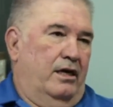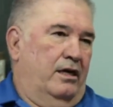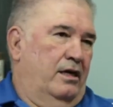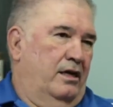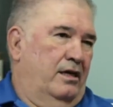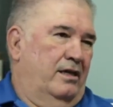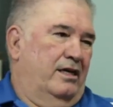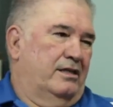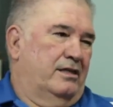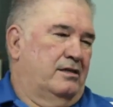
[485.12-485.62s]

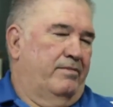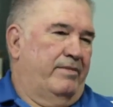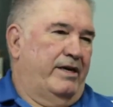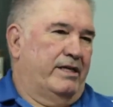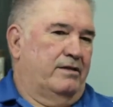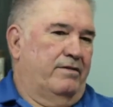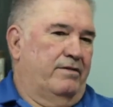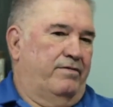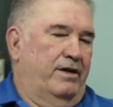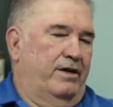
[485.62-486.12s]
And that's a
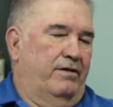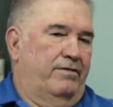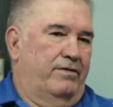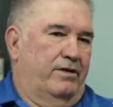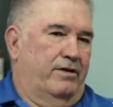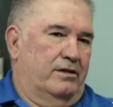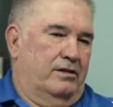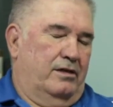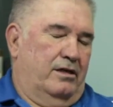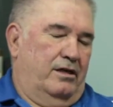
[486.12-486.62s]
massive thing
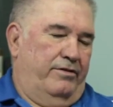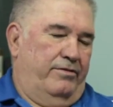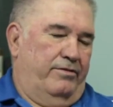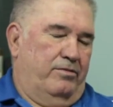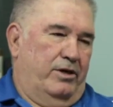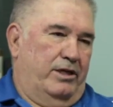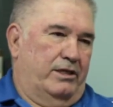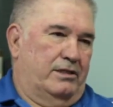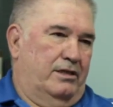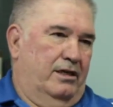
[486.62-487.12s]
for us. You know,
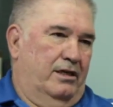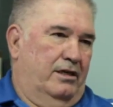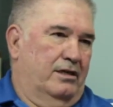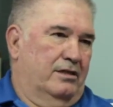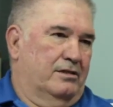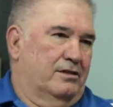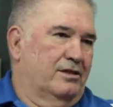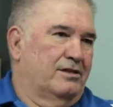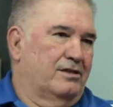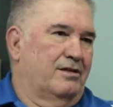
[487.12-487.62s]
everybody's thinking
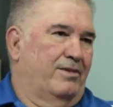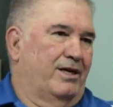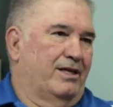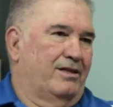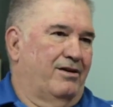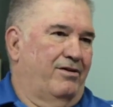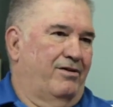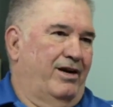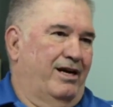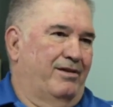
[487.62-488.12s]
it's just about
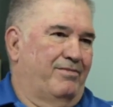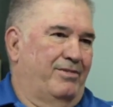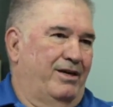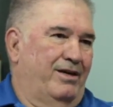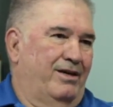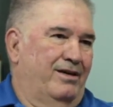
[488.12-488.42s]
the rugby.